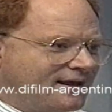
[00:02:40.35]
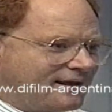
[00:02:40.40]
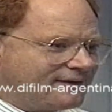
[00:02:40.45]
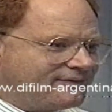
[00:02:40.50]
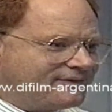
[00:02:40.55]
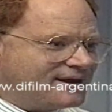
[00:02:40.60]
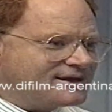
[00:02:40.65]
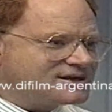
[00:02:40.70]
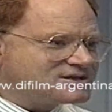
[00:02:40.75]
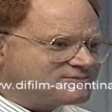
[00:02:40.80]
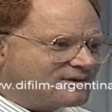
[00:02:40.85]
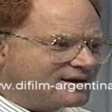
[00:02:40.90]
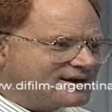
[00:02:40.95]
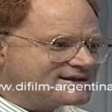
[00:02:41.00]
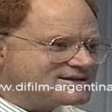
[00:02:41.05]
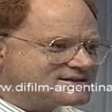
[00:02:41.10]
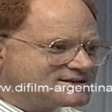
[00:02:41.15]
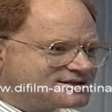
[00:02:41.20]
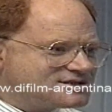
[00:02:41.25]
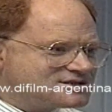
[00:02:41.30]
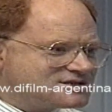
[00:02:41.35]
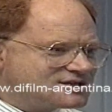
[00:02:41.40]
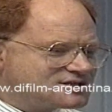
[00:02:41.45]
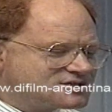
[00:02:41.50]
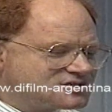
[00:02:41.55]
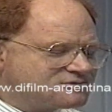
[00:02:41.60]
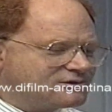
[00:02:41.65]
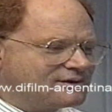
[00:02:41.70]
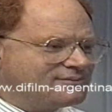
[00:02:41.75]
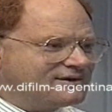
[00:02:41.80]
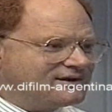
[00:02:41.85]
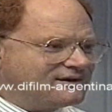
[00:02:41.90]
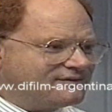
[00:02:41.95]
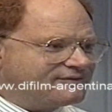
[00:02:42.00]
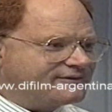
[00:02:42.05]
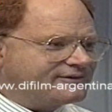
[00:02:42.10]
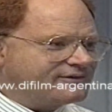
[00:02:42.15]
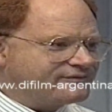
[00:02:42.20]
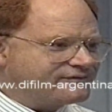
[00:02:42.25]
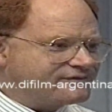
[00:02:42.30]
And that is why it is extremely
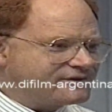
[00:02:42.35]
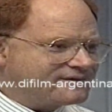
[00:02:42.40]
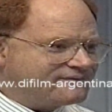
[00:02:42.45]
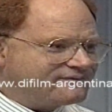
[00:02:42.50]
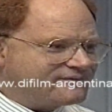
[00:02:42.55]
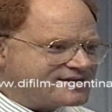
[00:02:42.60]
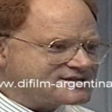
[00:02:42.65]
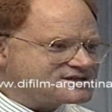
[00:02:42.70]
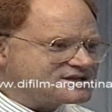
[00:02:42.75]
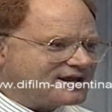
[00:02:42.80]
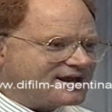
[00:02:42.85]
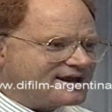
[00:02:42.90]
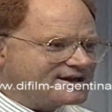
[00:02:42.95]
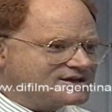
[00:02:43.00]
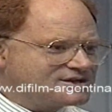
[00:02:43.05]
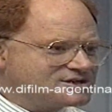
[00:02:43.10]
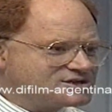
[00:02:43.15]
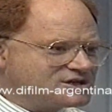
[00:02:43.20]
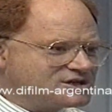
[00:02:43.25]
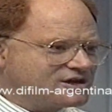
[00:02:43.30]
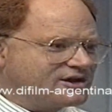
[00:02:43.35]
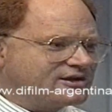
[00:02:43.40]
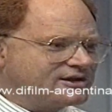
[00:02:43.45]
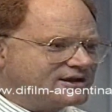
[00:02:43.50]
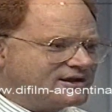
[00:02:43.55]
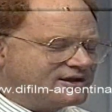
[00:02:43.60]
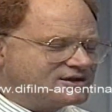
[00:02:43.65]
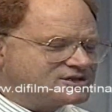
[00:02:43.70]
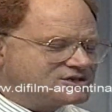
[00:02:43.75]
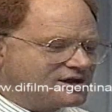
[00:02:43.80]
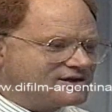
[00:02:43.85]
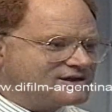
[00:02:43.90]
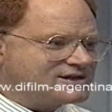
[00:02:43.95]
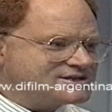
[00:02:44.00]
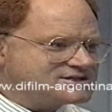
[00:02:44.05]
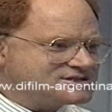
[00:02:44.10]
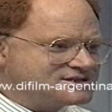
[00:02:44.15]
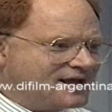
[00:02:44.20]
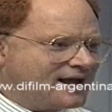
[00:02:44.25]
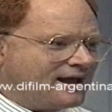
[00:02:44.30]
difficult for an investigating
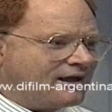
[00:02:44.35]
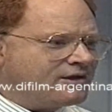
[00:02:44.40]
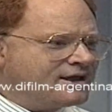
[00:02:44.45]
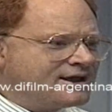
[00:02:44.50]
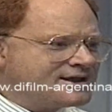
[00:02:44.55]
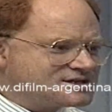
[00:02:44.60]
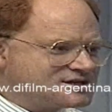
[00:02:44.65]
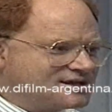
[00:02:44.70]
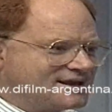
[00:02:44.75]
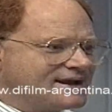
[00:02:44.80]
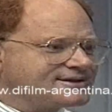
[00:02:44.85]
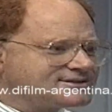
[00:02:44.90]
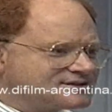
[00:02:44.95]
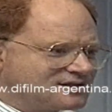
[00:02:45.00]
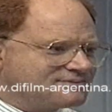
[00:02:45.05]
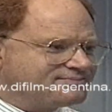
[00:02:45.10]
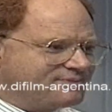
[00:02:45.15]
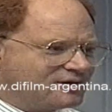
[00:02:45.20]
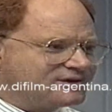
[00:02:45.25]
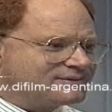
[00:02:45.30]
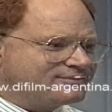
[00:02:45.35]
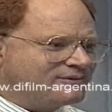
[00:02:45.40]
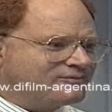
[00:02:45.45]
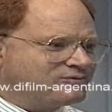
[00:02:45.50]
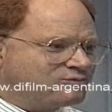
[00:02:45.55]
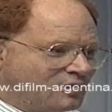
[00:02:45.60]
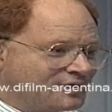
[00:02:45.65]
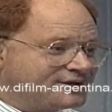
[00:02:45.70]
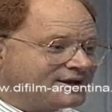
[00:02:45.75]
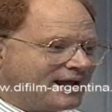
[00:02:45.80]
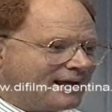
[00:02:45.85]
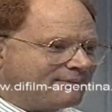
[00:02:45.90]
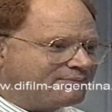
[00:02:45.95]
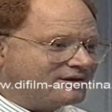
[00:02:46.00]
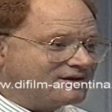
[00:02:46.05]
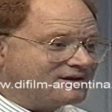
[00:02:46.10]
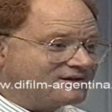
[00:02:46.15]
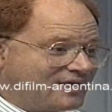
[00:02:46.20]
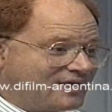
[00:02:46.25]
journalist now to get to the bottom of what happened